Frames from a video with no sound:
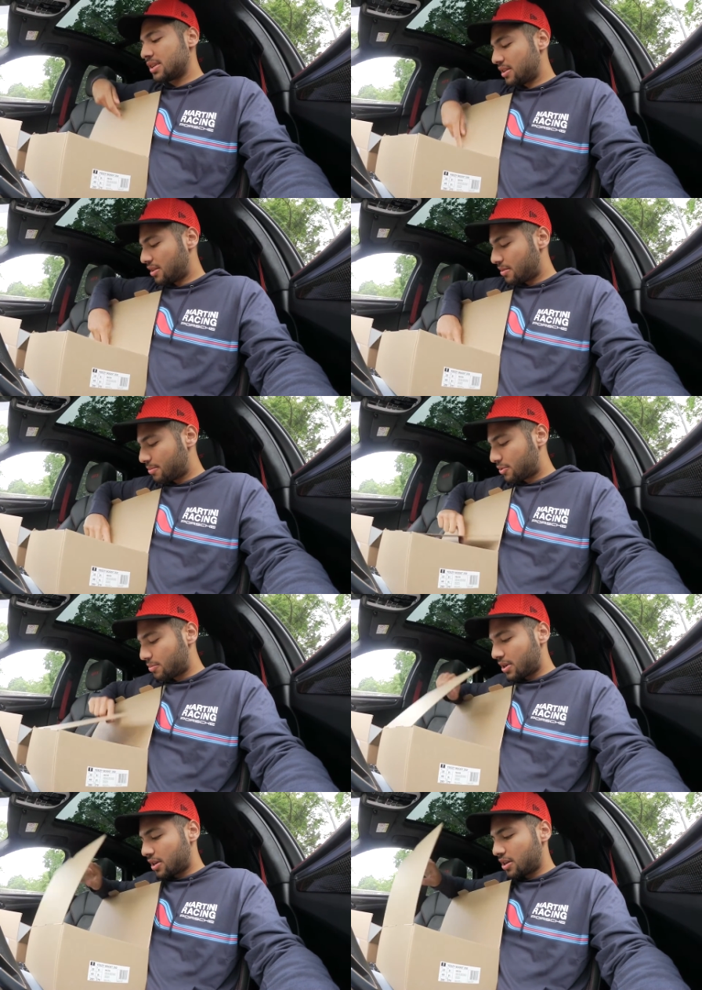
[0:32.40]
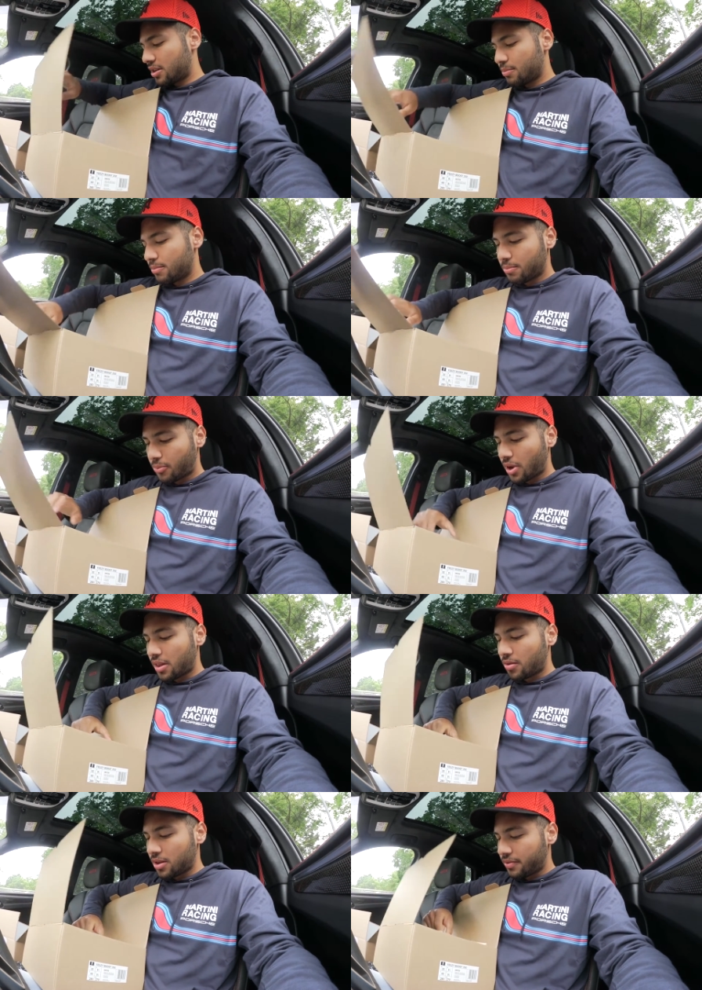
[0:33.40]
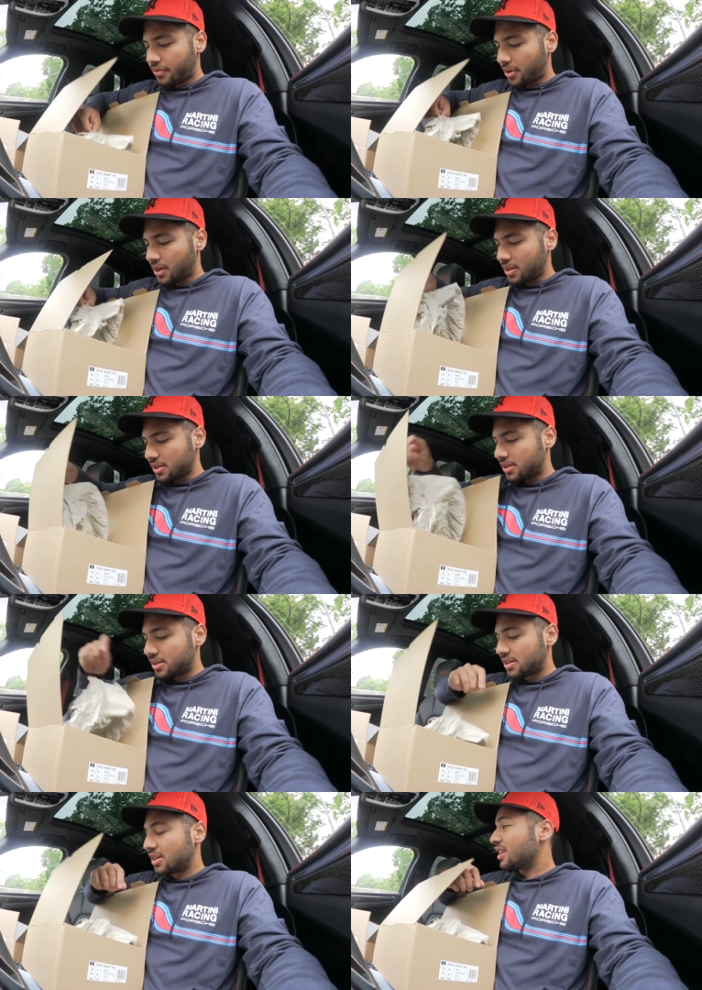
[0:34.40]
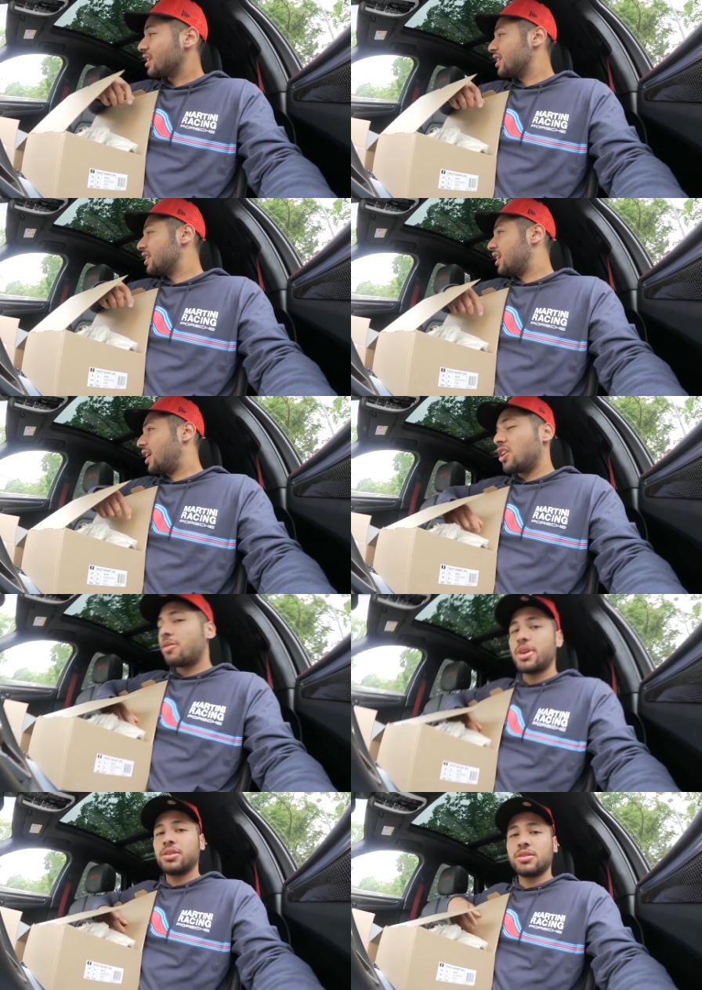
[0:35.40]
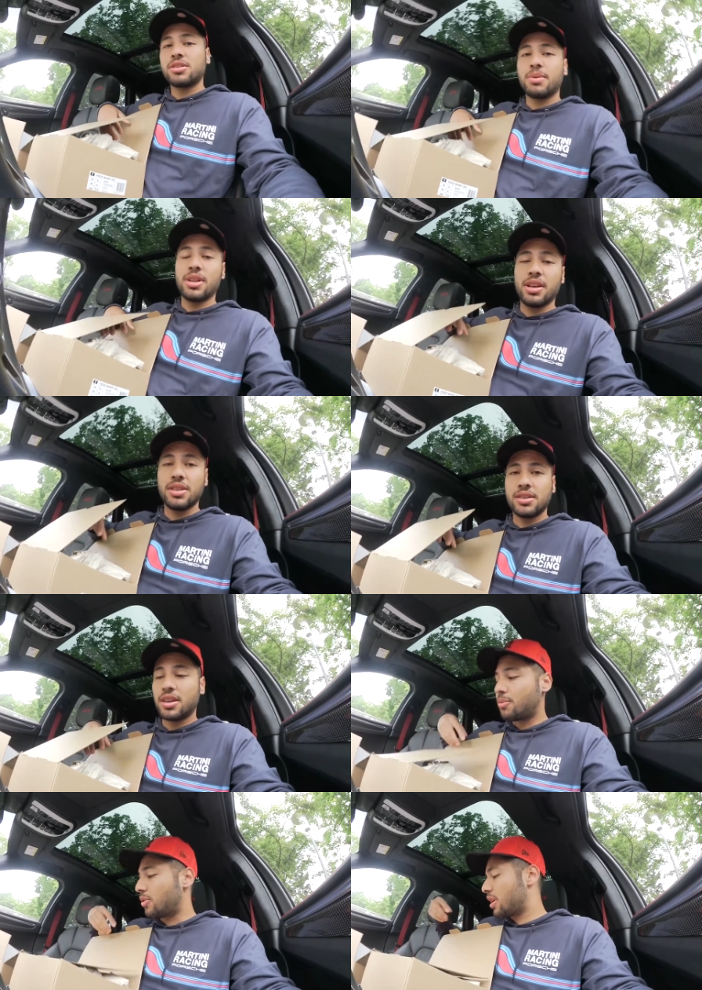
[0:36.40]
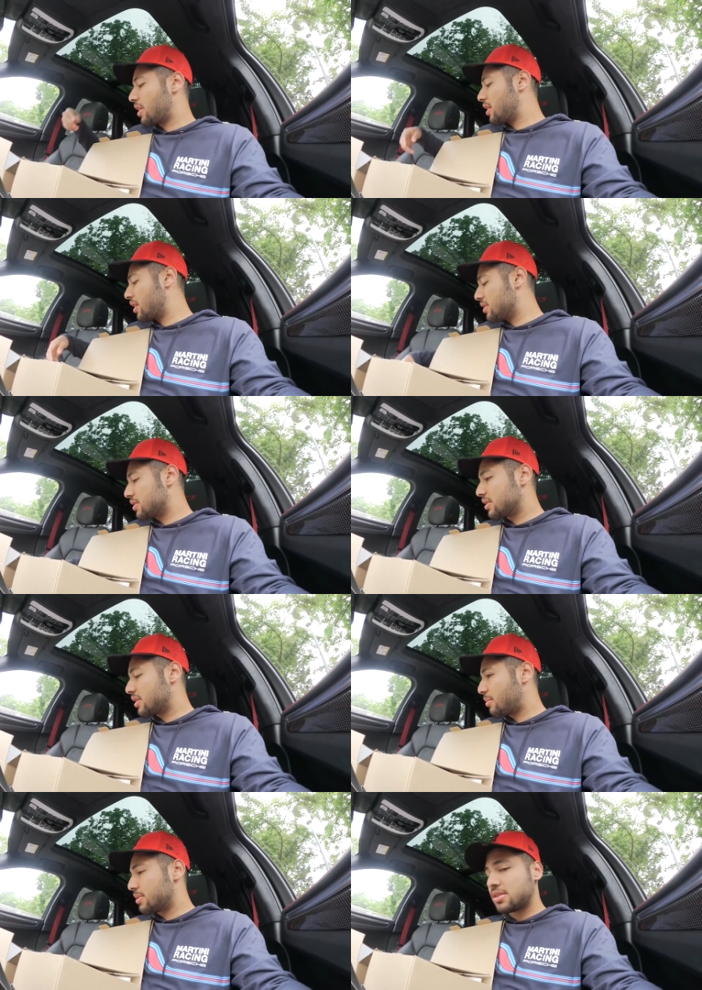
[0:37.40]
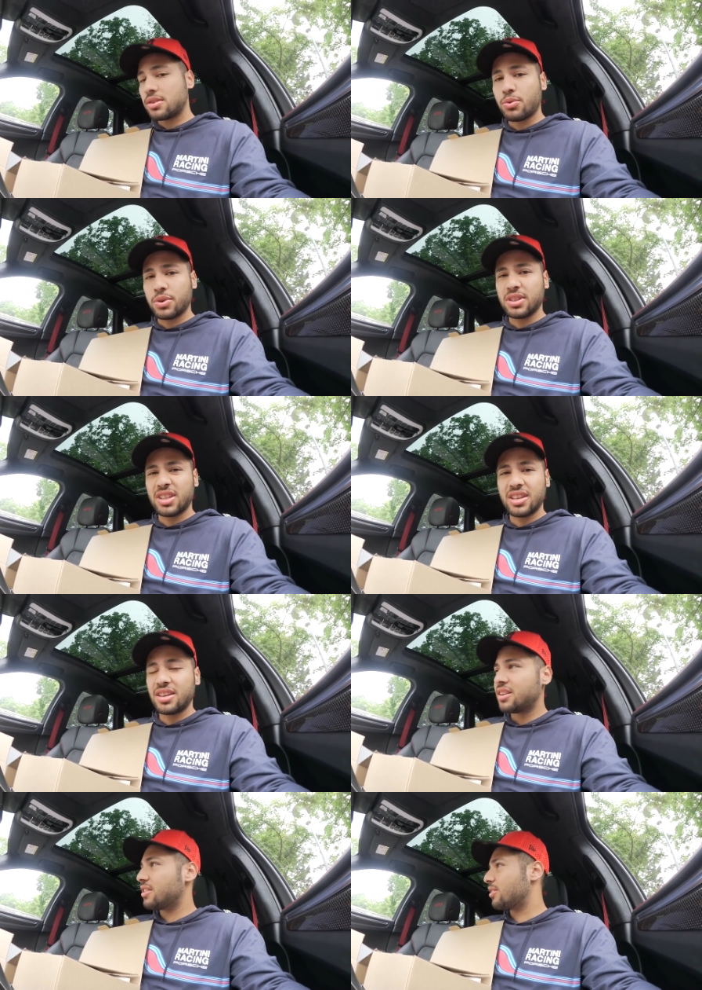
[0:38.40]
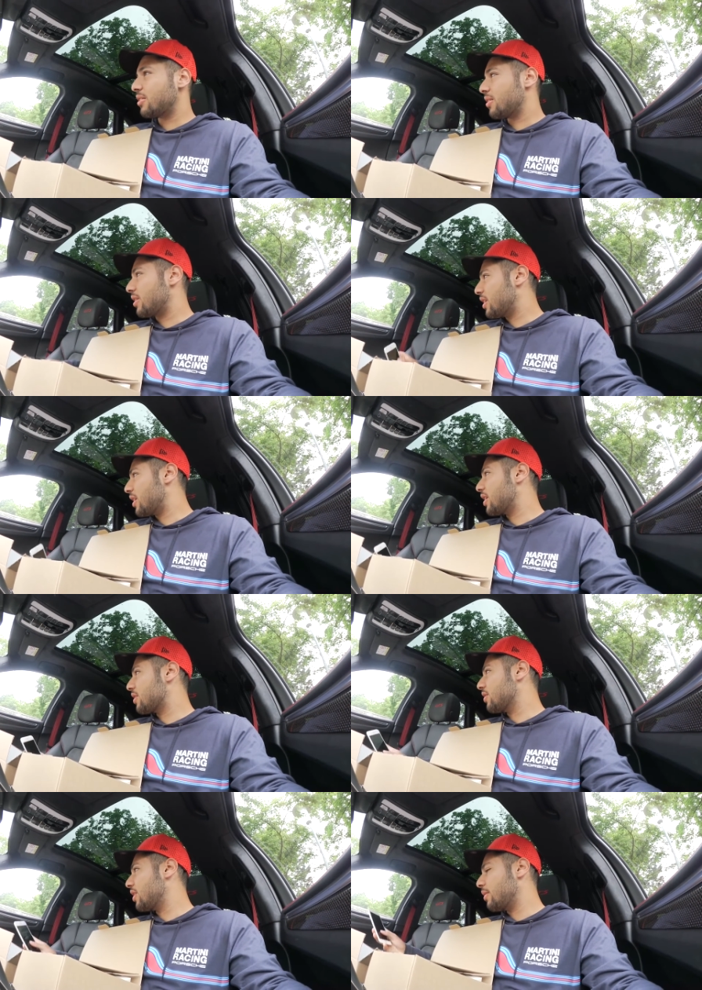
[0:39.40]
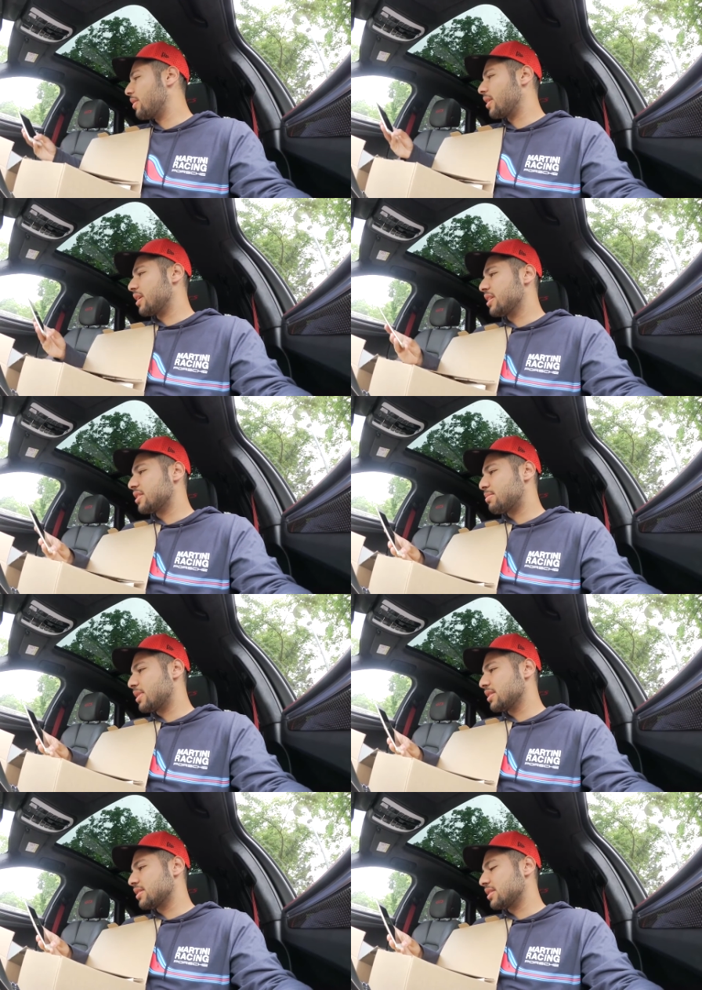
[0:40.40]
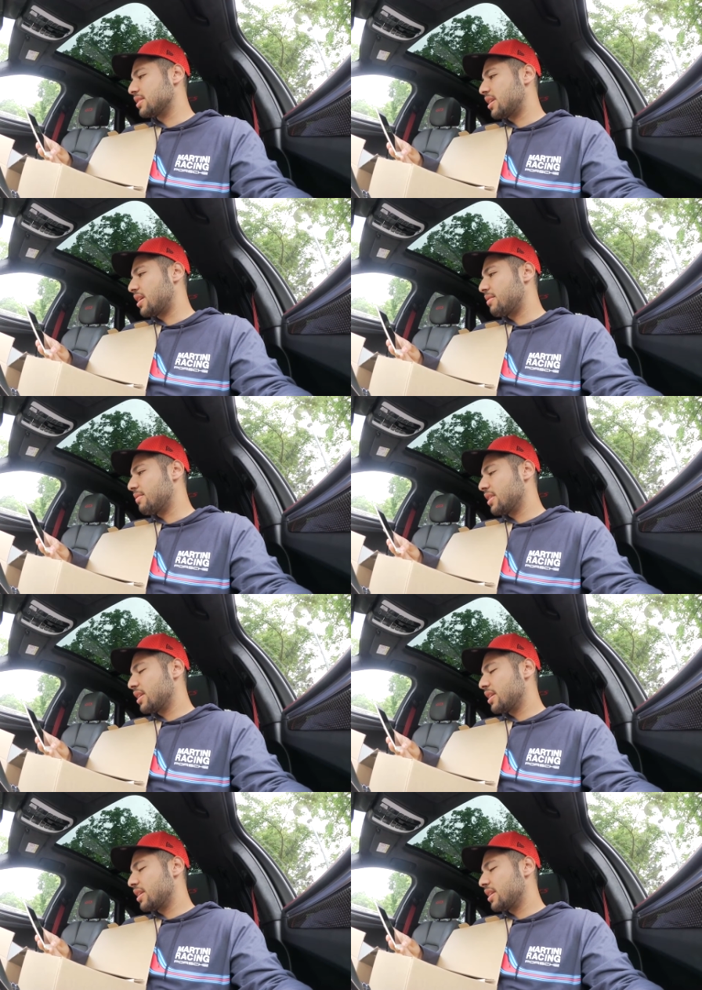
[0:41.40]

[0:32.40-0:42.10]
selling them to my brother in France I hope I don't spell his name wrong I think his name is Quentin or I don't know how he spells his name